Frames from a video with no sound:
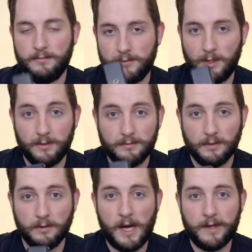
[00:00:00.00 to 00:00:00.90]
so
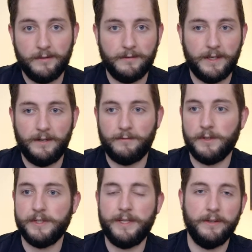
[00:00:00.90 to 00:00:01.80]
a lot of uh,
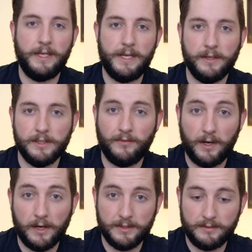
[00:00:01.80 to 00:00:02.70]
versatility here as
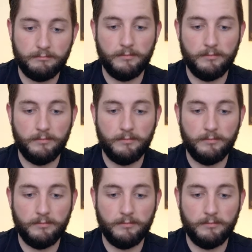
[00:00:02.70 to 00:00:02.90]
far as